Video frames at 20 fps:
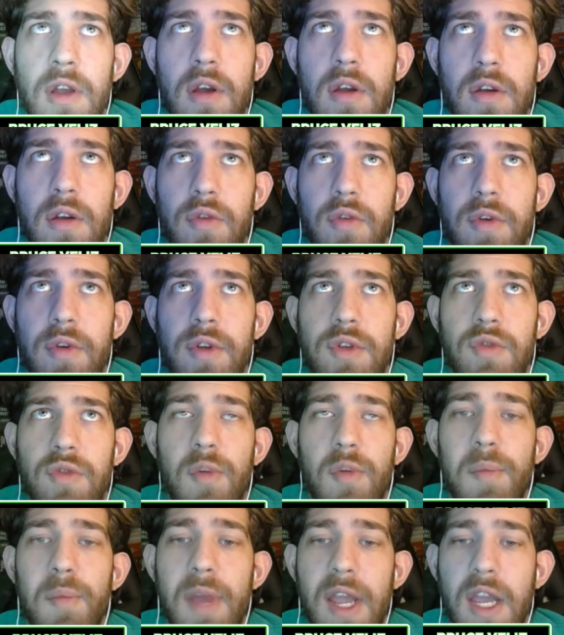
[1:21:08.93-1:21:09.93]
Going to
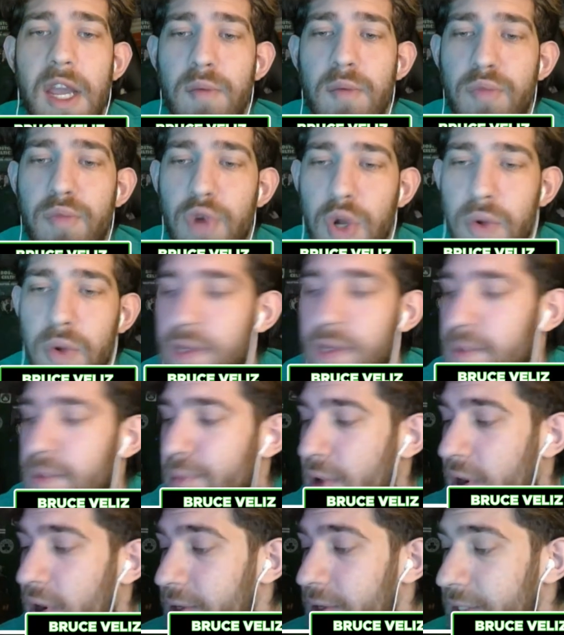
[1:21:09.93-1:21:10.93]
remain. Brooklyn's
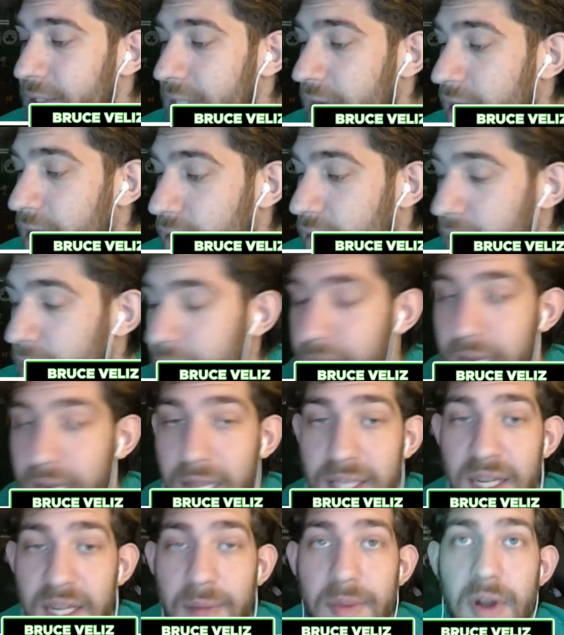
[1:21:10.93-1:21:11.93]
ball as Derrick White
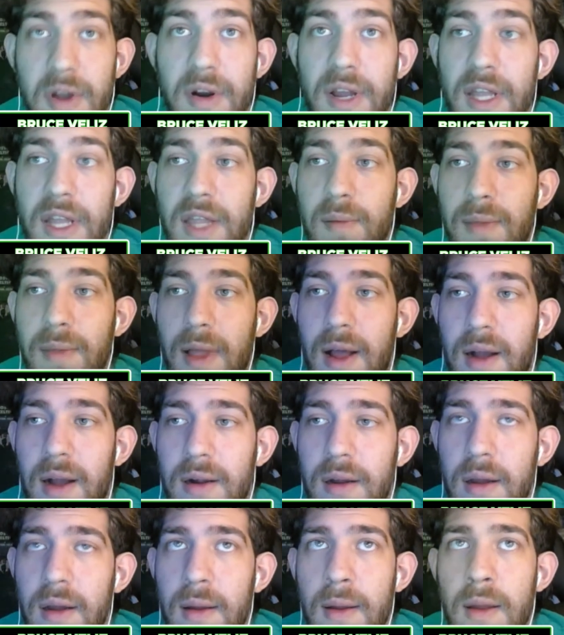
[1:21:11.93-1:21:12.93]
gets up there to get the
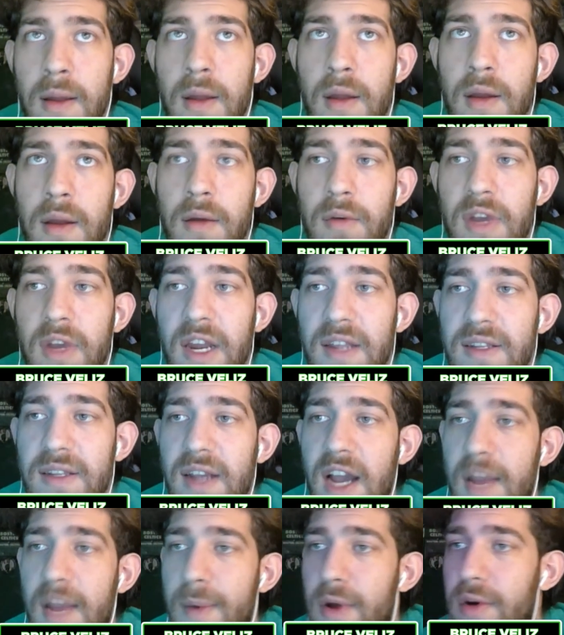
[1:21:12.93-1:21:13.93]
block. Got a
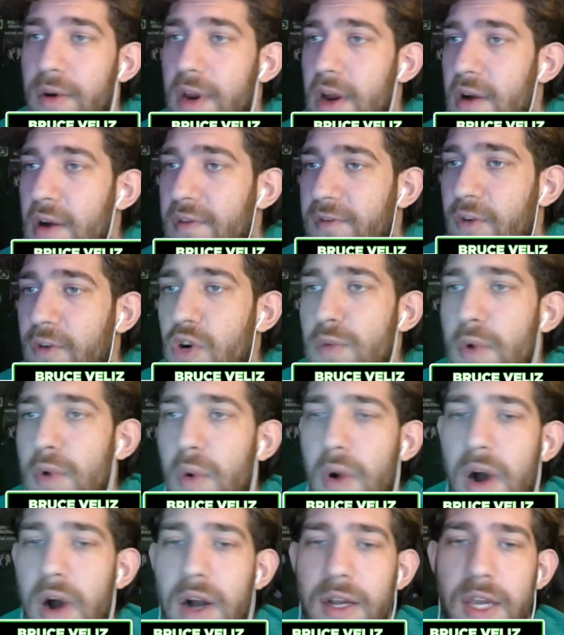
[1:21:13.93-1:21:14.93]
timeout here for
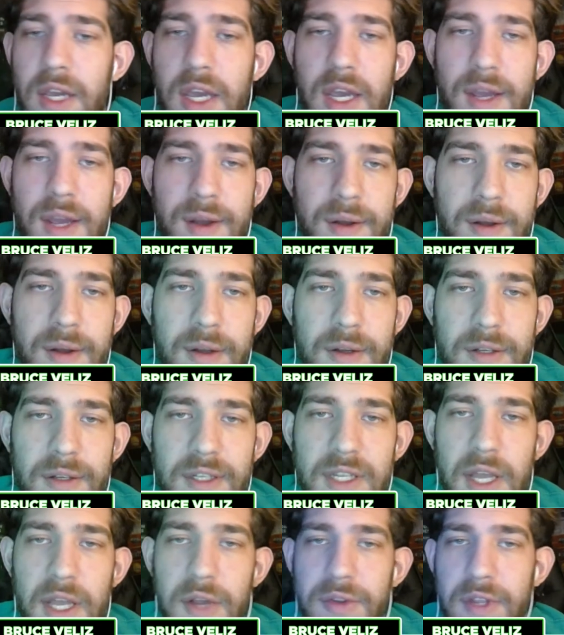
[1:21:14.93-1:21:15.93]
Milwaukee.
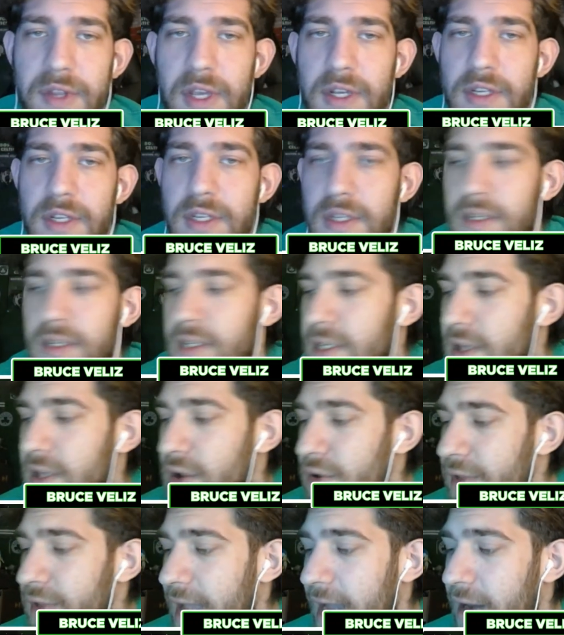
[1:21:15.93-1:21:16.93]
Celtics
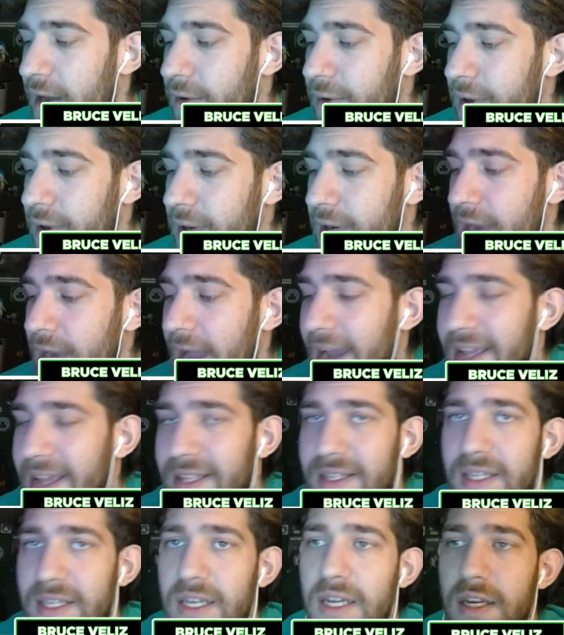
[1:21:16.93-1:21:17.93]
still down
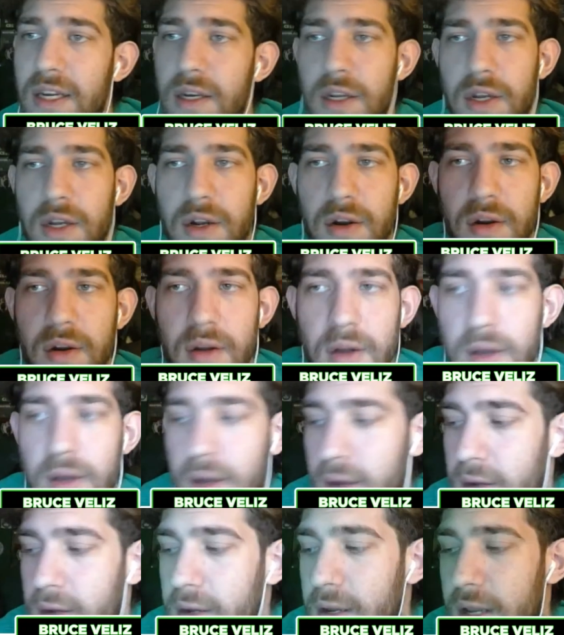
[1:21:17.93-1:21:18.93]
19 here
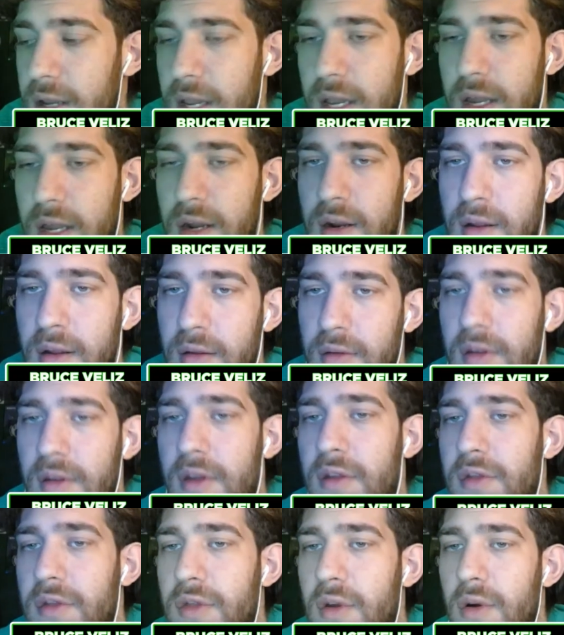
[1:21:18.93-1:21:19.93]
in
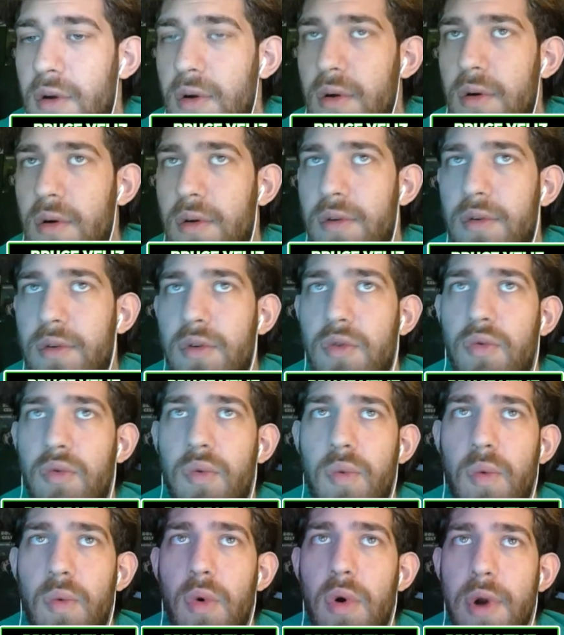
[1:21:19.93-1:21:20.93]
the third
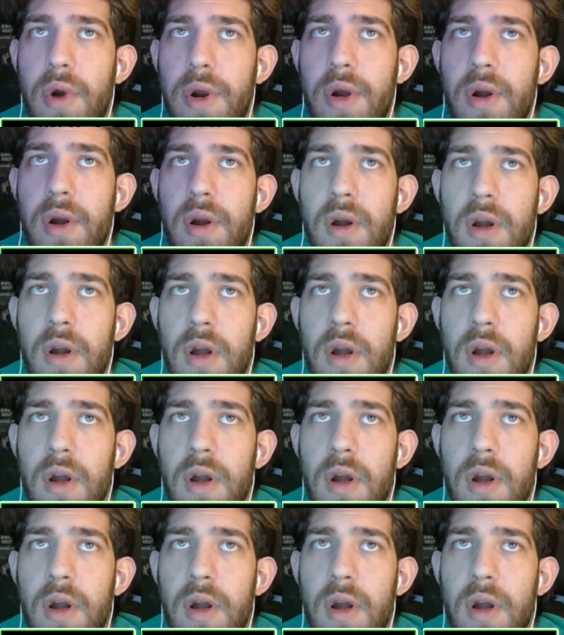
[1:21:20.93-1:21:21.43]
quarter.